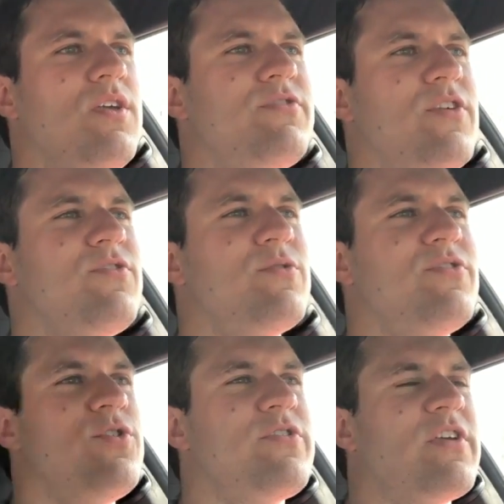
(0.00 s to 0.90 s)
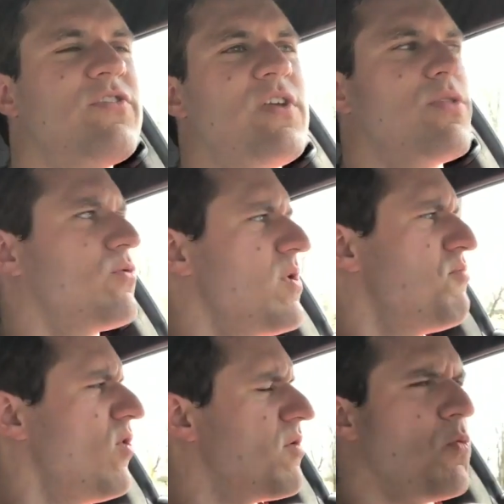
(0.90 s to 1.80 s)
you're still doing 0 to 60 in
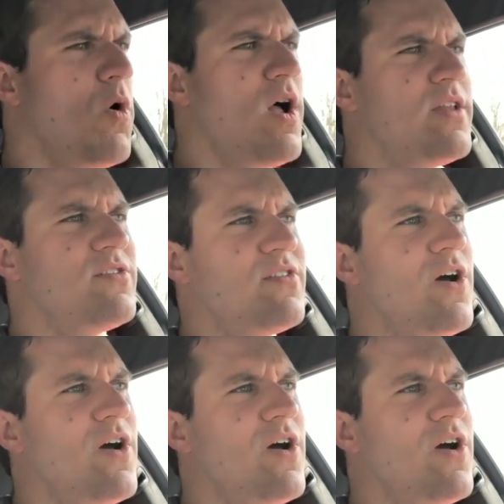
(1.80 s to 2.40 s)
3.1,